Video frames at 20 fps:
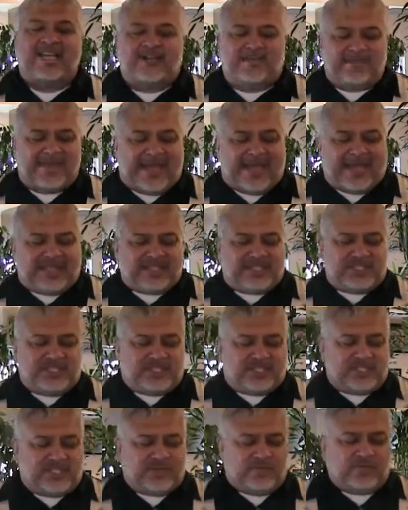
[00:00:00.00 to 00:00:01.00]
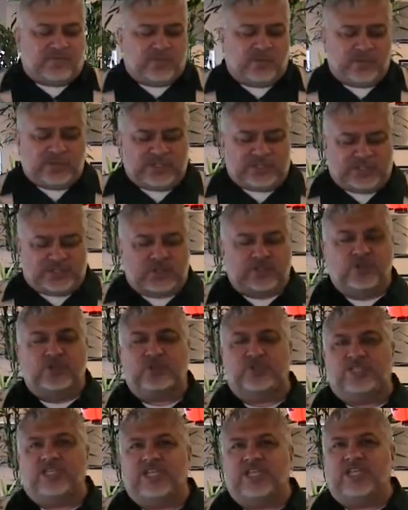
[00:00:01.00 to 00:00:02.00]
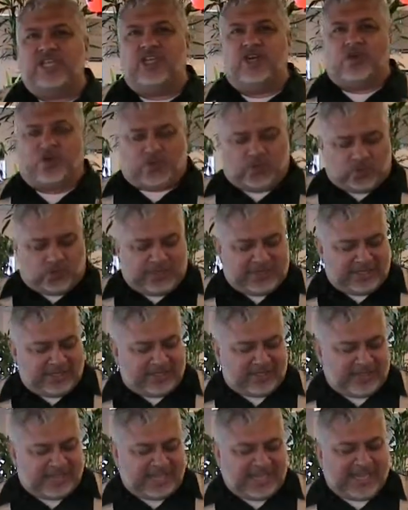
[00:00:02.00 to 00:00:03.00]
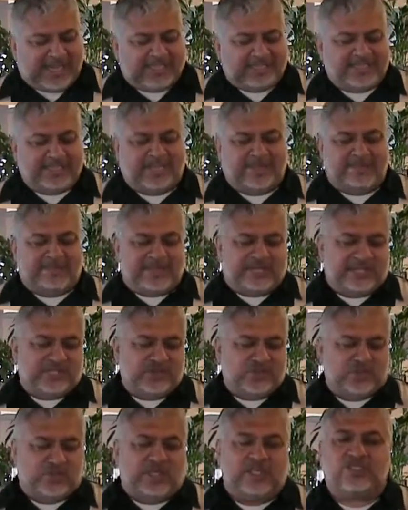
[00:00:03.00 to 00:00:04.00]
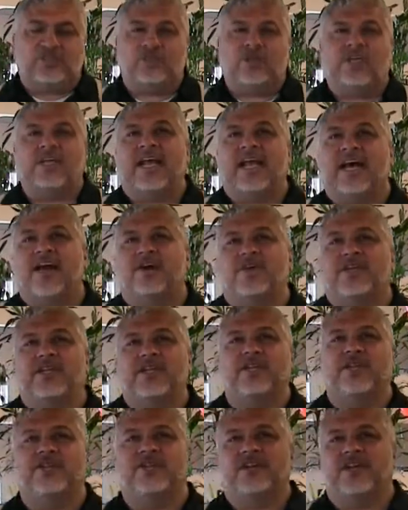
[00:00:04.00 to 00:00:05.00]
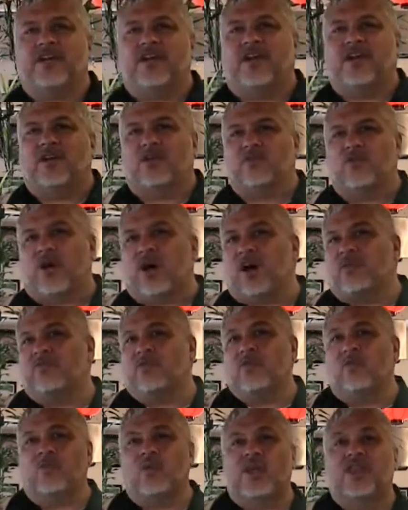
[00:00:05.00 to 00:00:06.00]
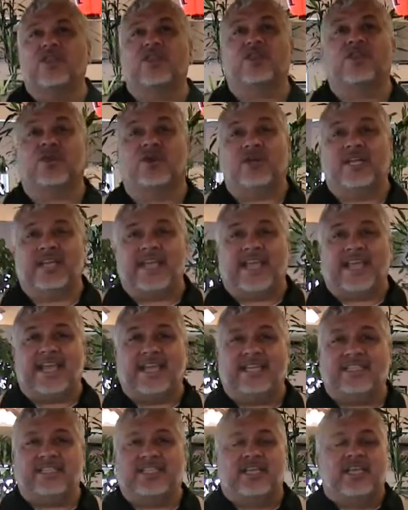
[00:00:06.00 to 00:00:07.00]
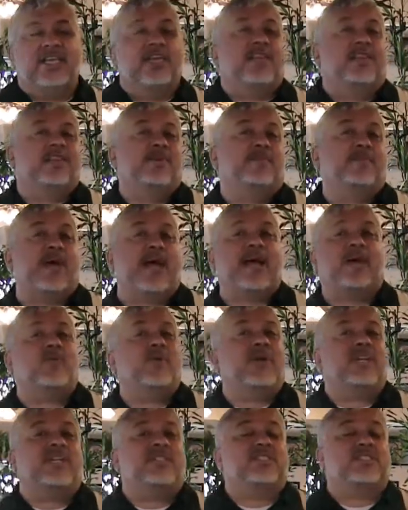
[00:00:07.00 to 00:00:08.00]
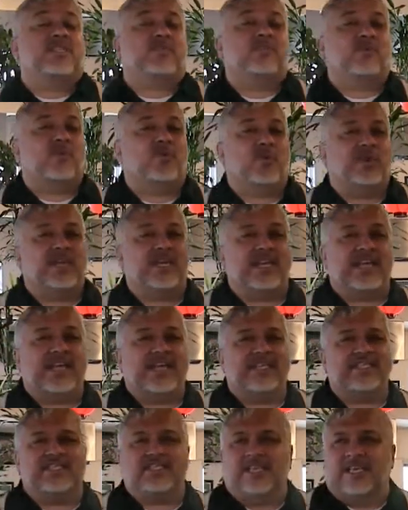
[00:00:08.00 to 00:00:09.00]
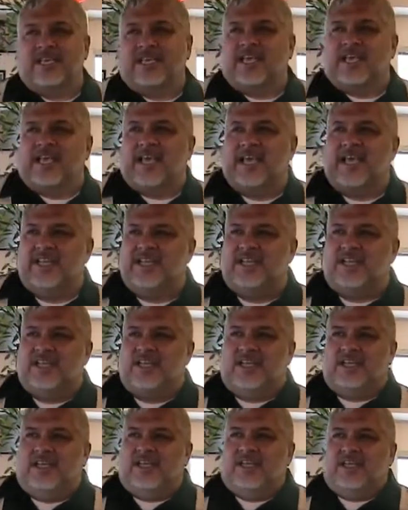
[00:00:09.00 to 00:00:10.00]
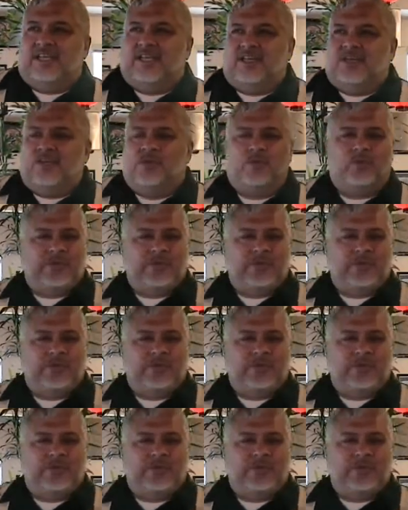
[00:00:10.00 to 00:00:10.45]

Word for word: am at the Silverwood Sushi Grill and Japanese restaurant out here off of 138, the back way to Silverwood Lakes. And the